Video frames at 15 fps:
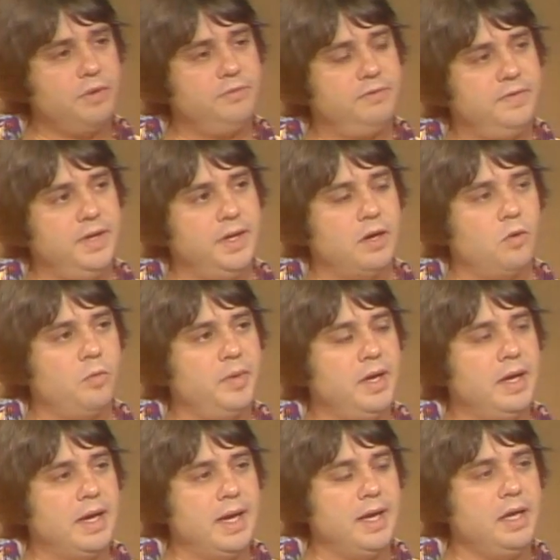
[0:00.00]
1 feet. I will be
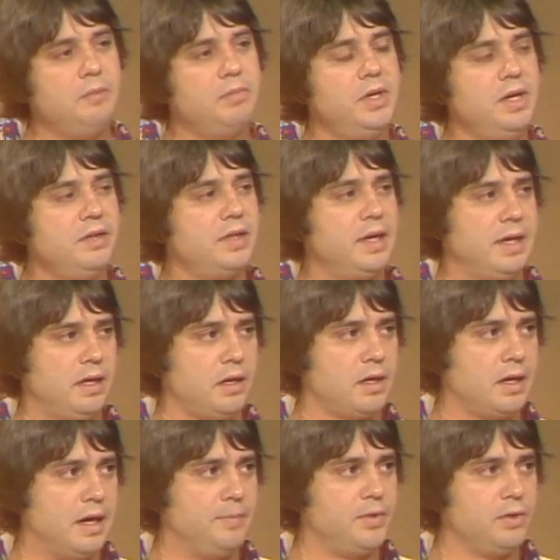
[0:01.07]
hanging beneath a
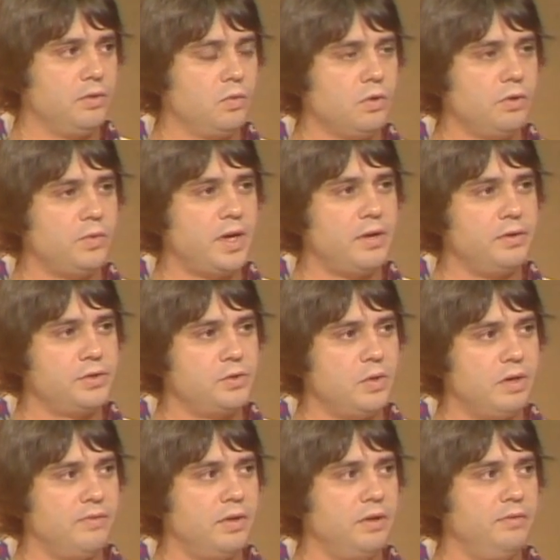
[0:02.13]
helicopter. The world record is
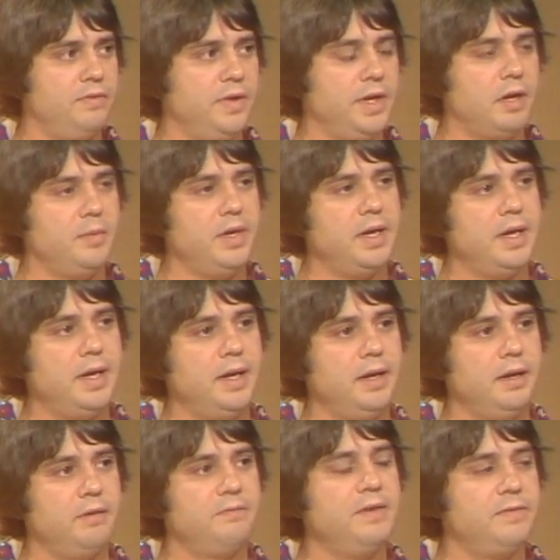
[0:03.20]
1,200 feet. I'll be
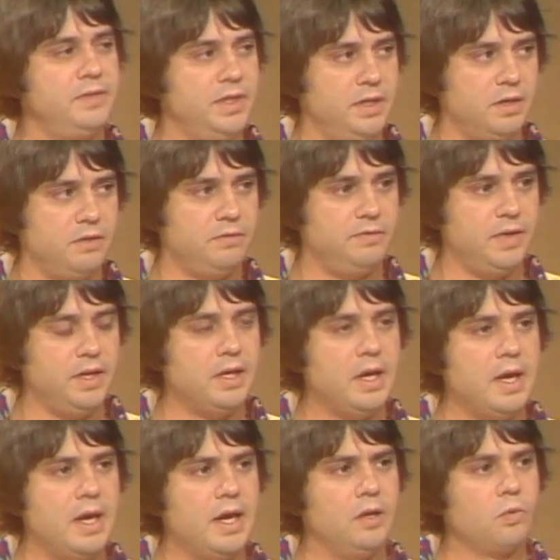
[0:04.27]
hanging 1,500 feet.
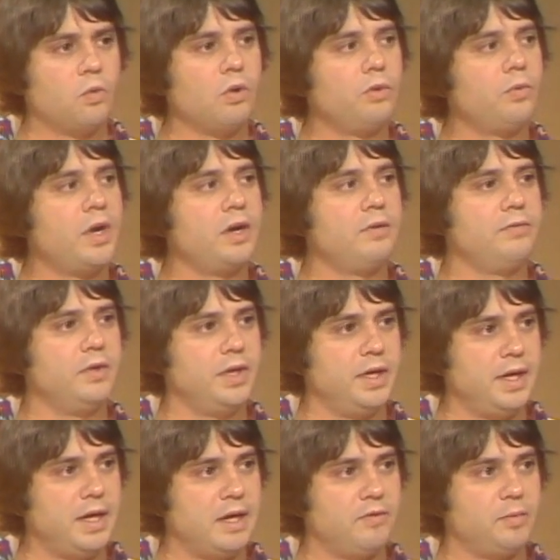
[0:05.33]
And the world record for
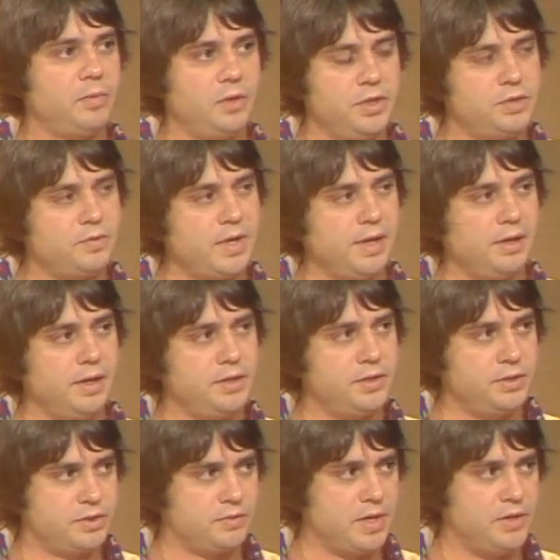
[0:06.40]
getting out of a police
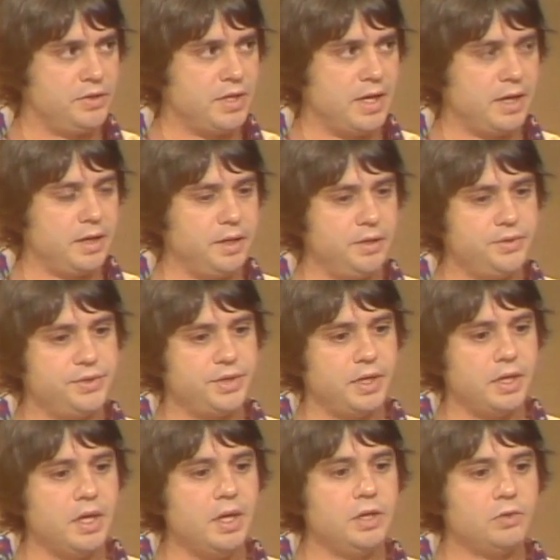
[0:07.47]
regulation straitjacket is
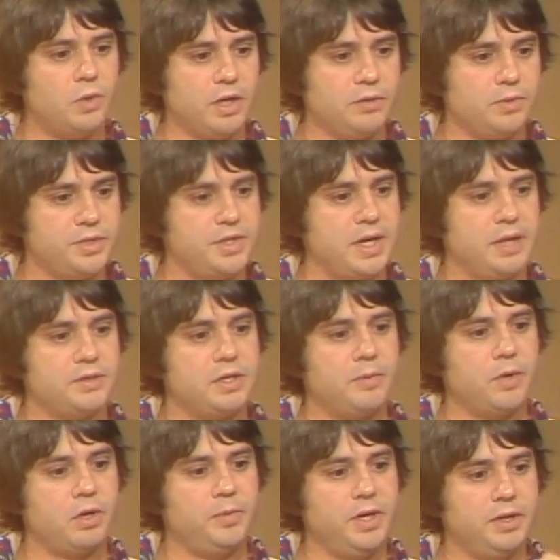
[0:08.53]
23 seconds. I'm
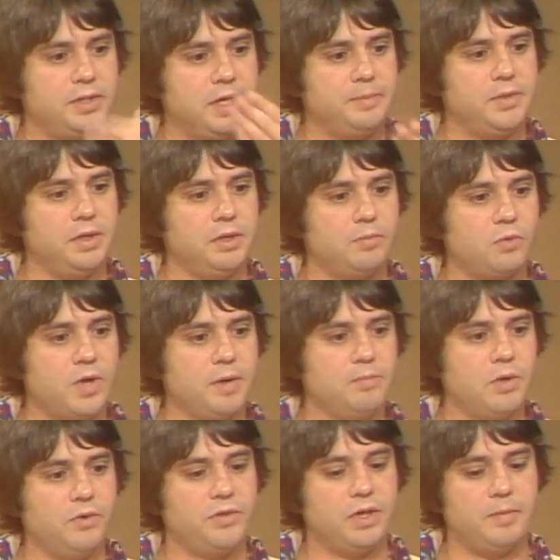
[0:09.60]
going to be attempting to break
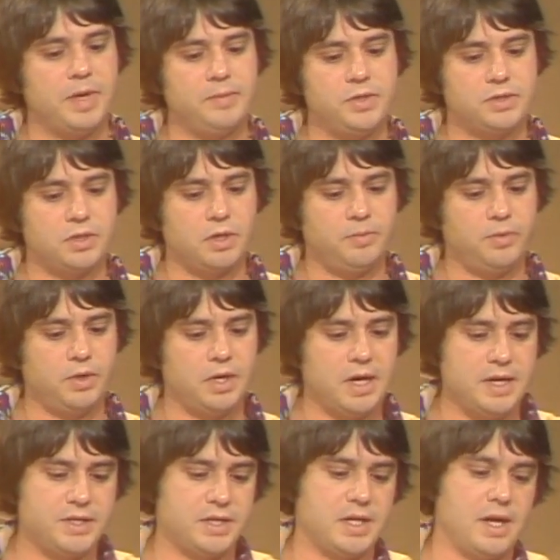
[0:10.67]
both of them. I'm just going to put an
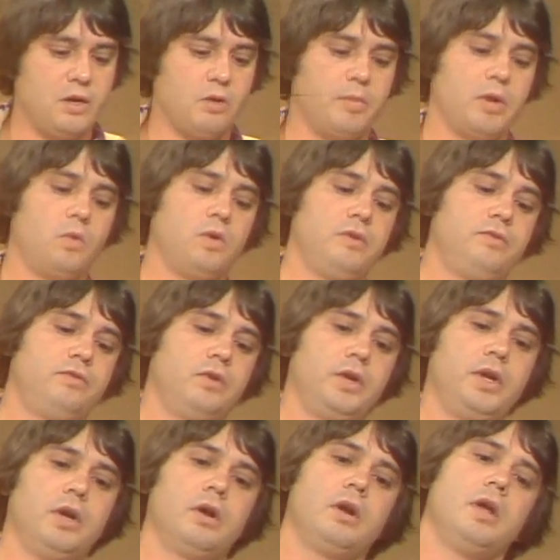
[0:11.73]
ice skate on my 1 foot
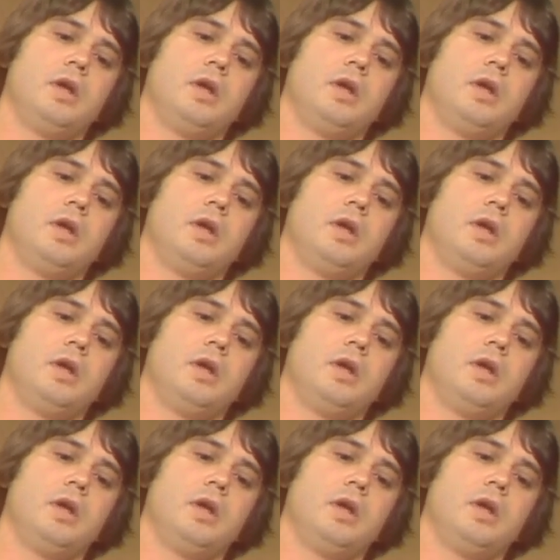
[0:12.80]
here